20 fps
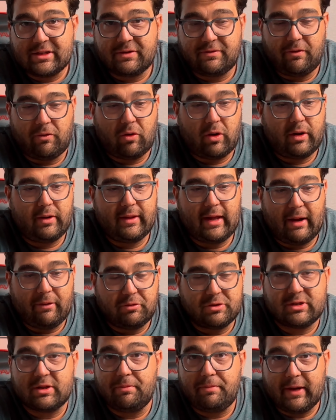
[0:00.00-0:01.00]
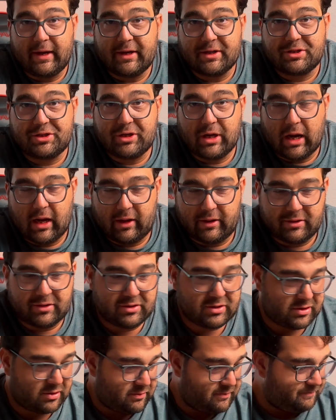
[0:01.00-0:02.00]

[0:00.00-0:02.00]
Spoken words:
for it. That was the biggest challenge.